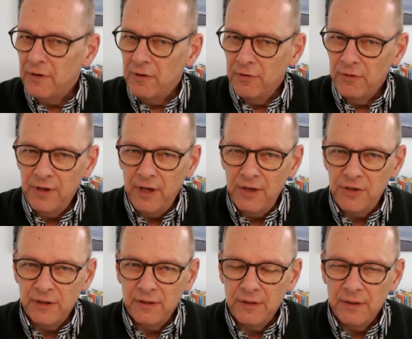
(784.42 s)

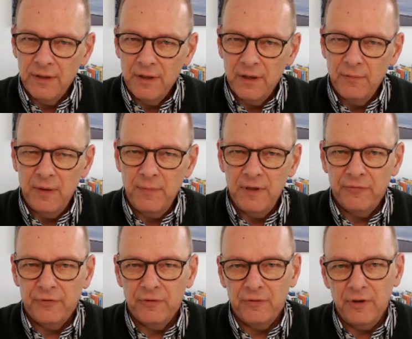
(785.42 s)
connotation, maybe
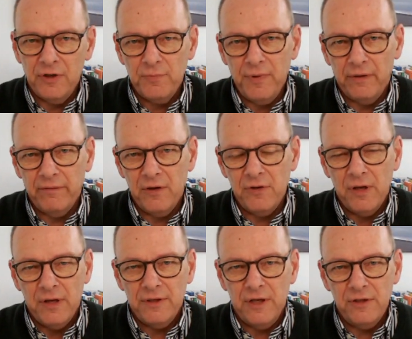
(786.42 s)
different religious background,
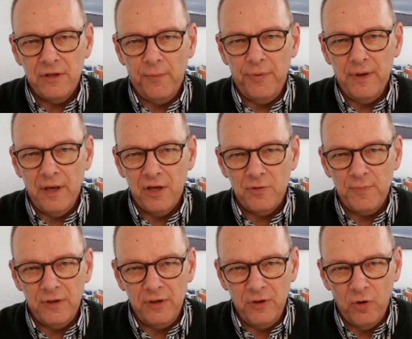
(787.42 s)
say something else,
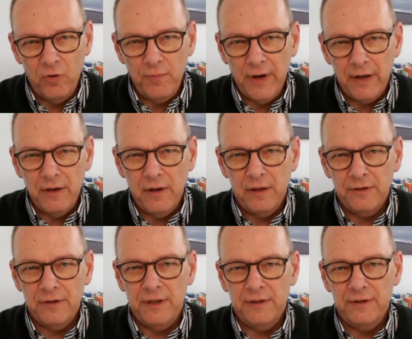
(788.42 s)
but the "oh my God"
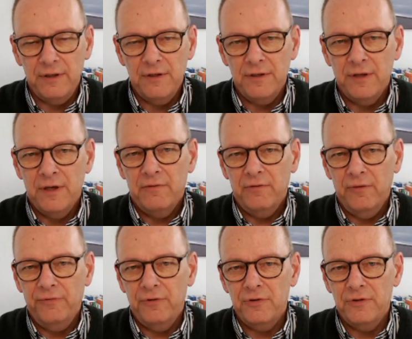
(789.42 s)
sentence
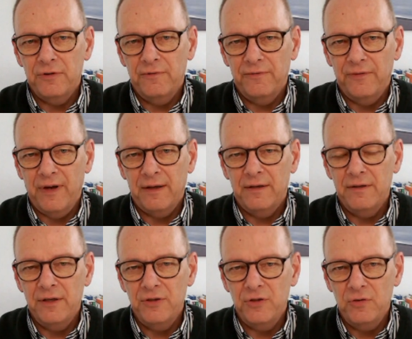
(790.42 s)
refers to the fact
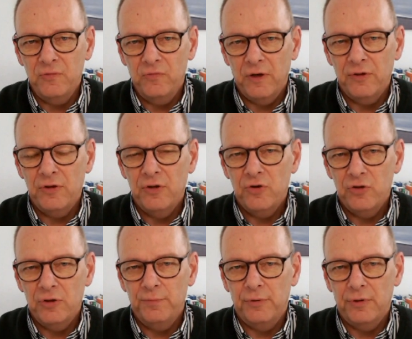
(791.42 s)
that you want
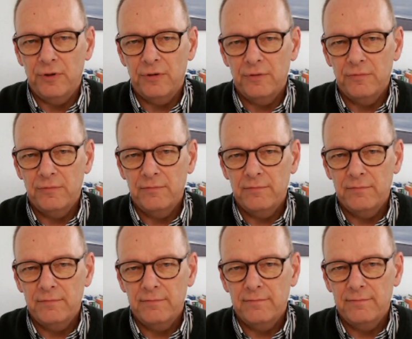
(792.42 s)
support,
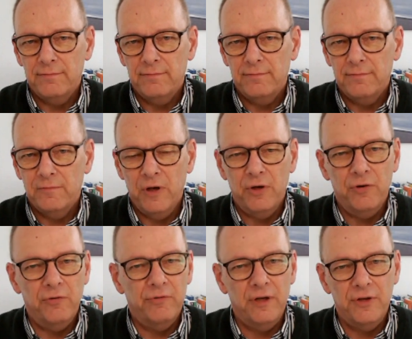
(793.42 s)
whether
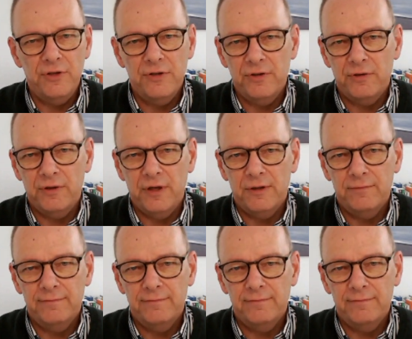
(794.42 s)
you're religious or not.